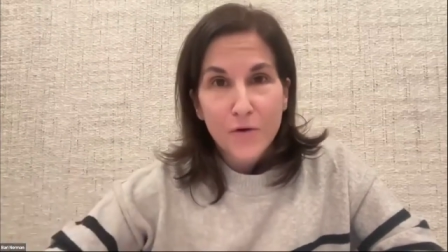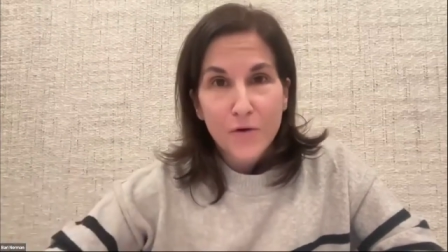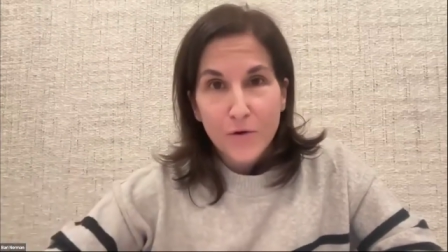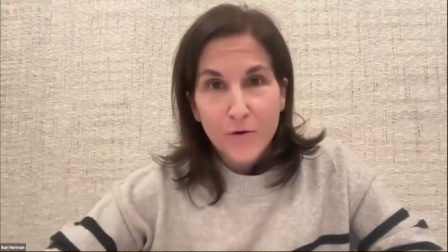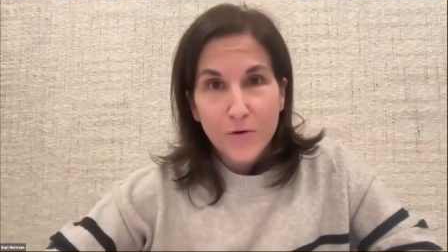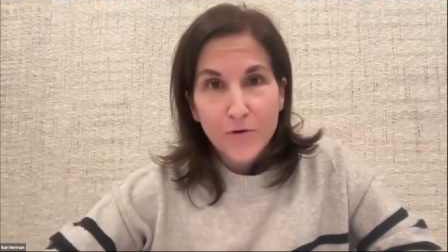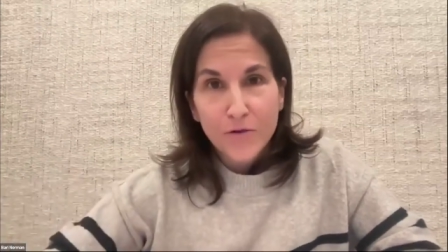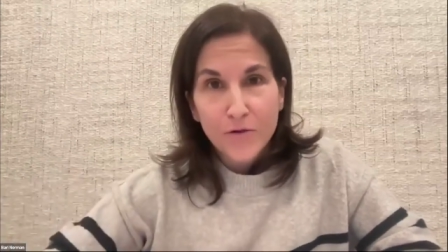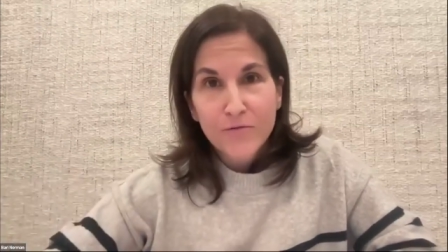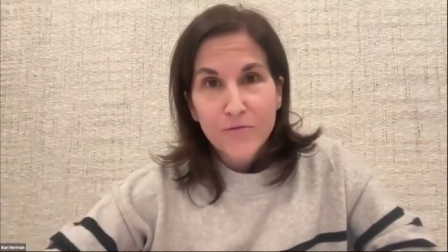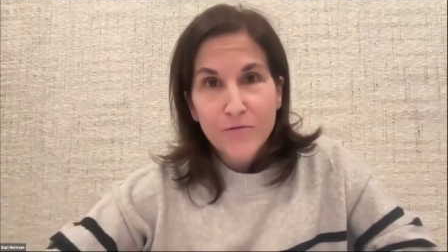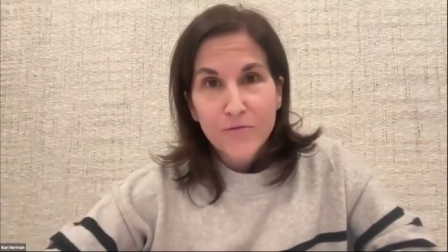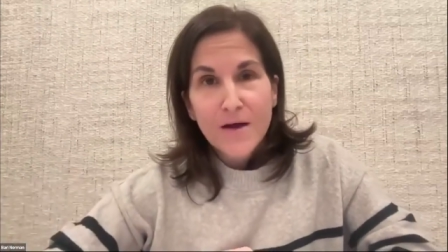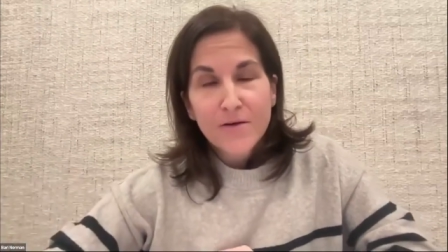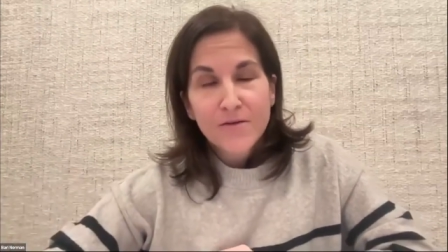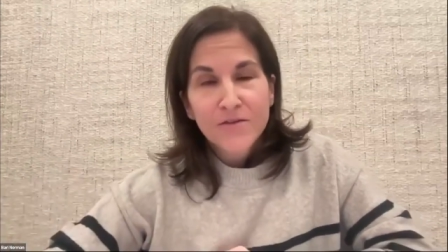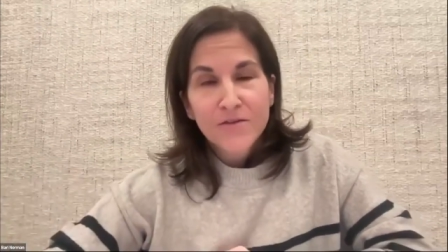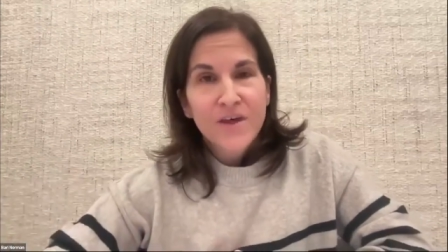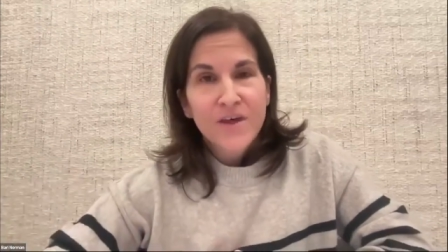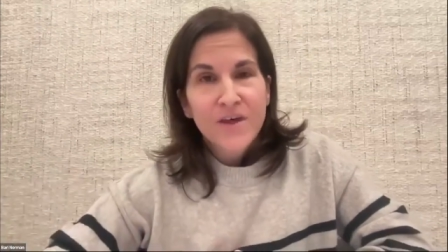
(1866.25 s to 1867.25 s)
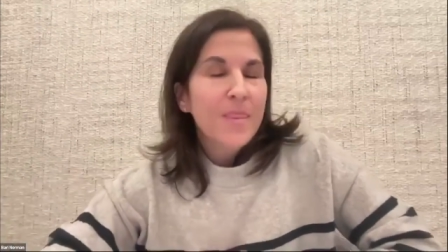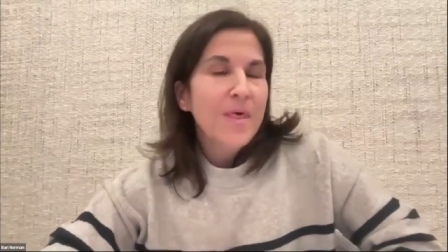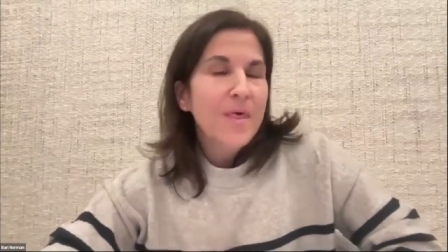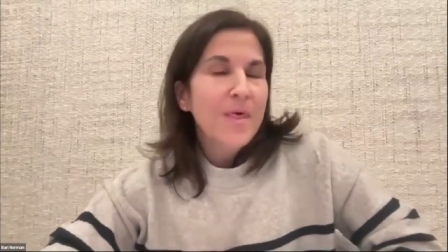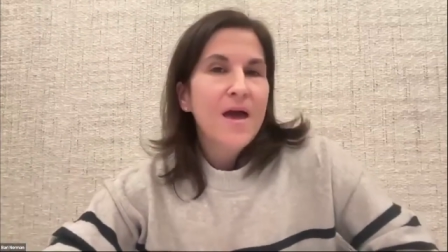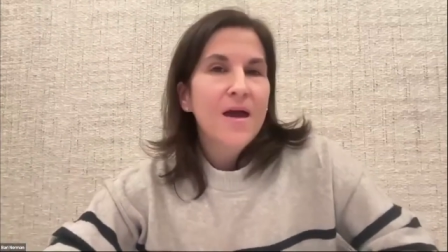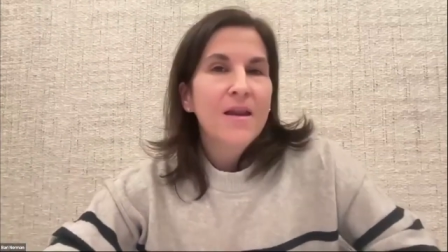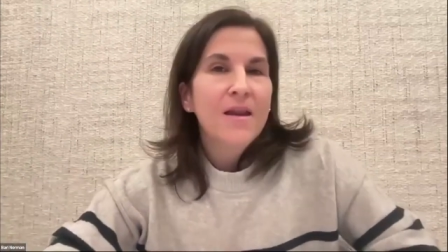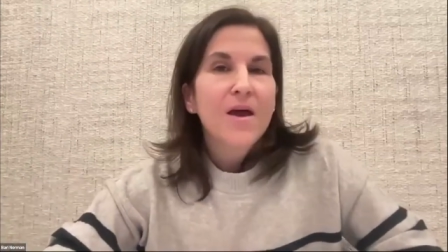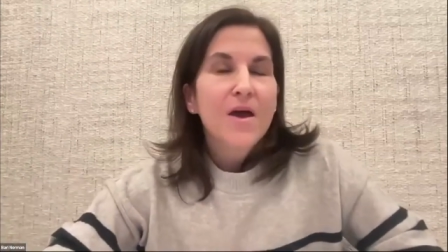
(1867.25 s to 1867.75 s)
early rounds on
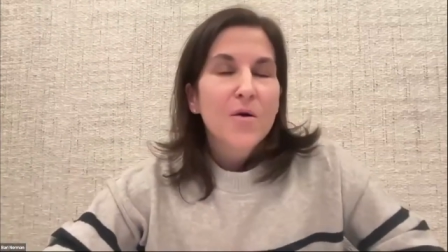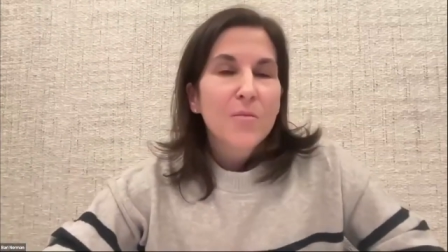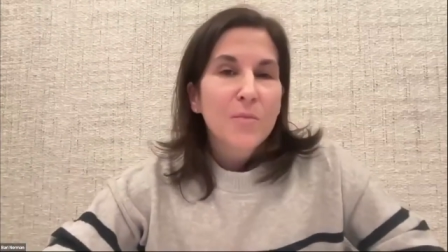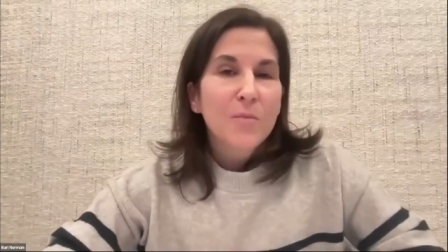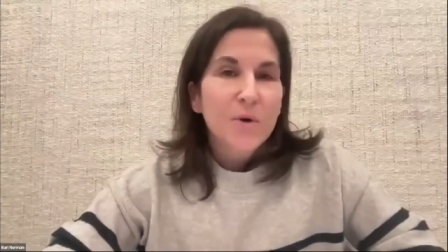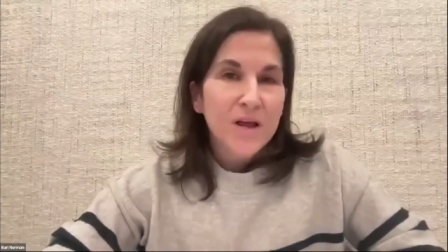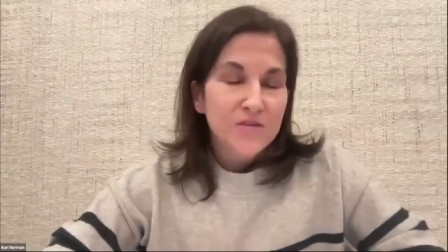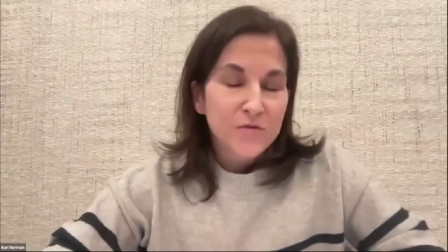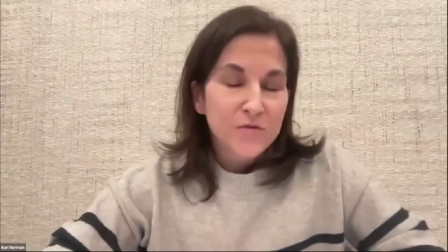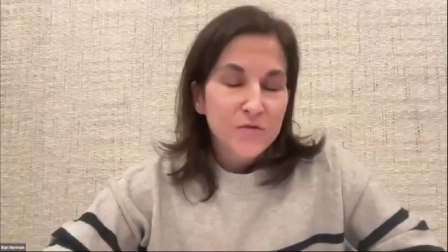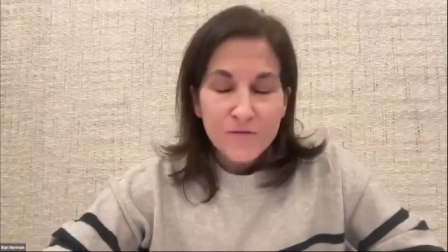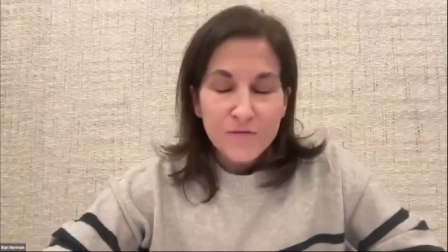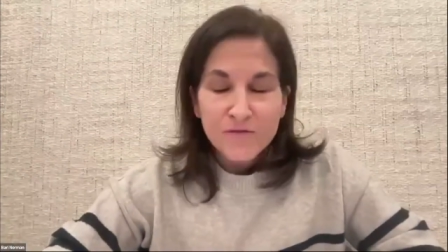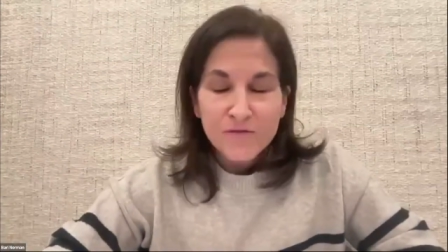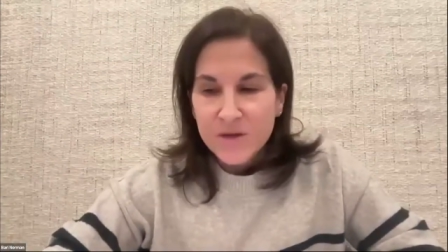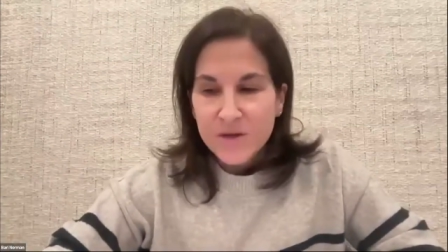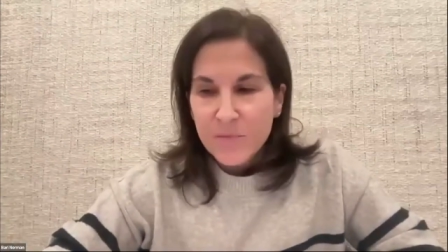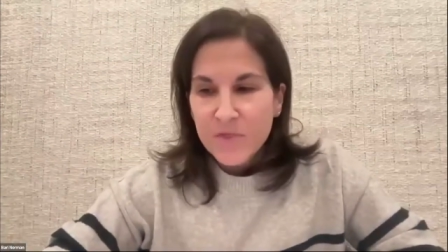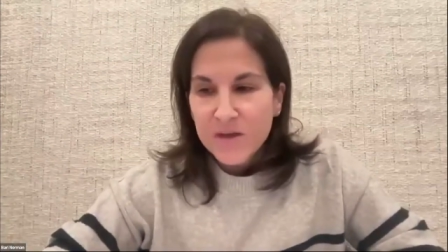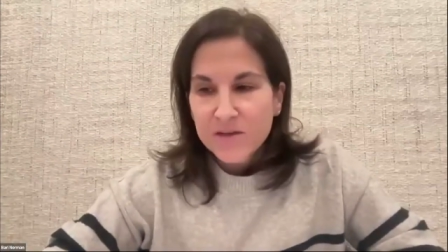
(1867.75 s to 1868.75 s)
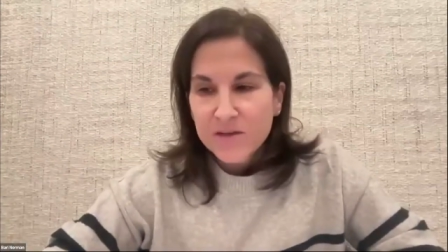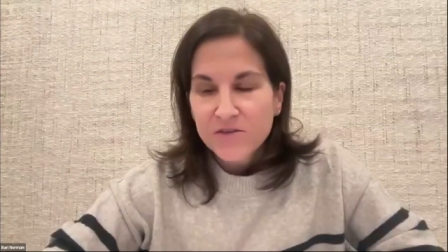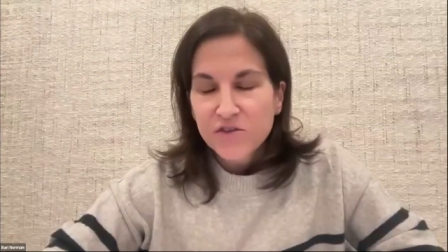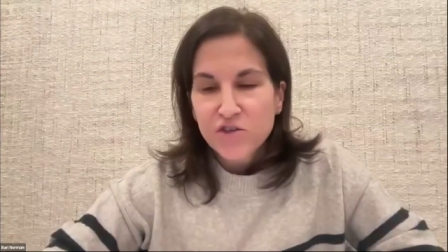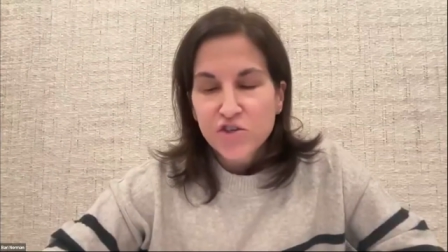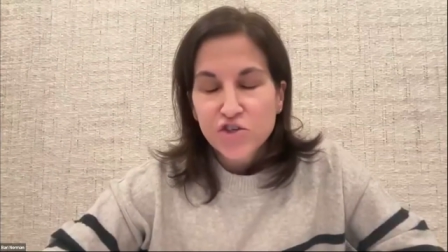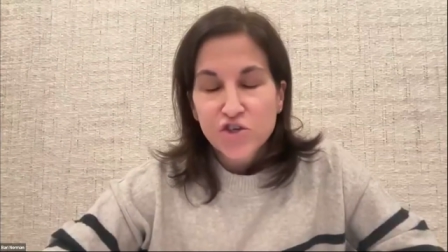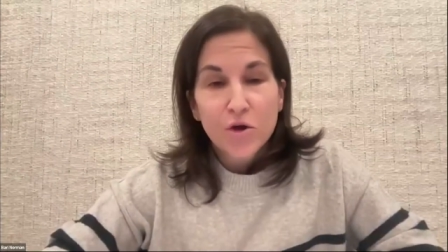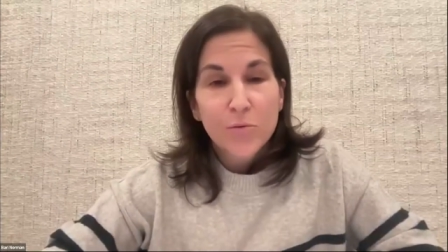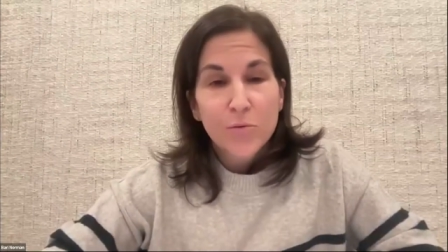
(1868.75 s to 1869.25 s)
that, but I do have some things to share.